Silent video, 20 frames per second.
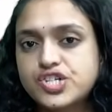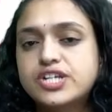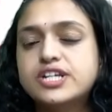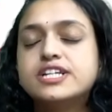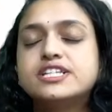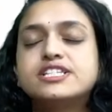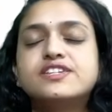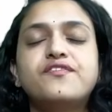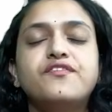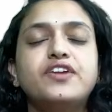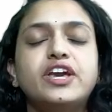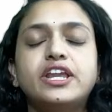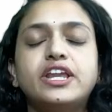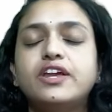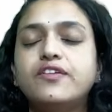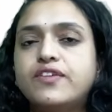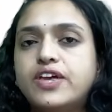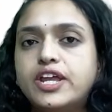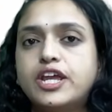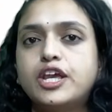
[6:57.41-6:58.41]
It is a very,
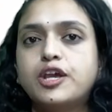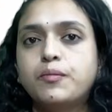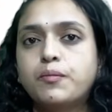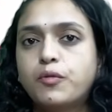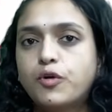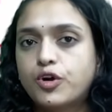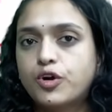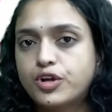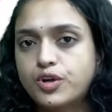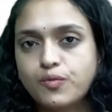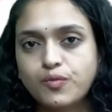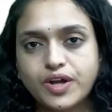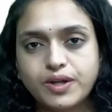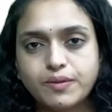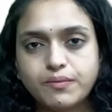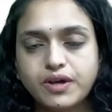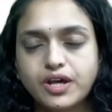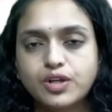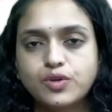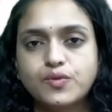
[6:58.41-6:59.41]
very important one
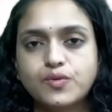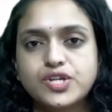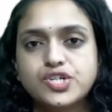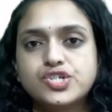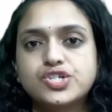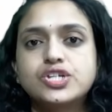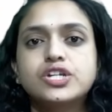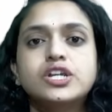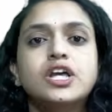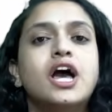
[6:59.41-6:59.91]
mark question.